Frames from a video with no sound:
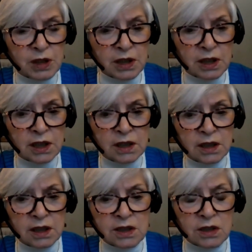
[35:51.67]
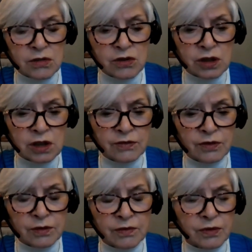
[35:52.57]
politically and socially
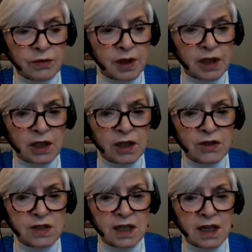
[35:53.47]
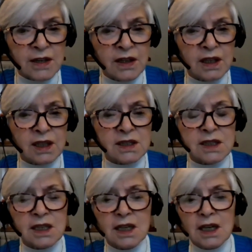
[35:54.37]
for many years. And I think
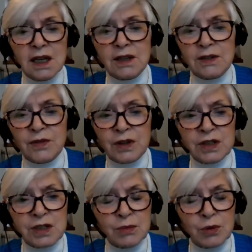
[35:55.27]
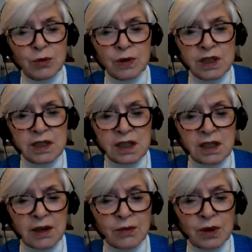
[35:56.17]
it's the very simple reason
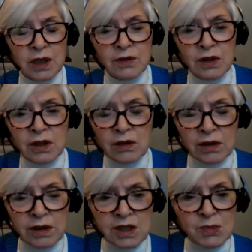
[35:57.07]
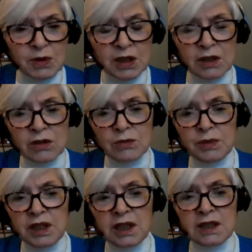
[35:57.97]
that whenever there are these political
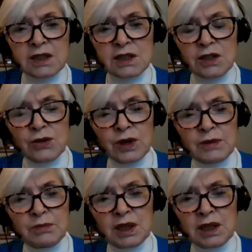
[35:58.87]
meetings and UN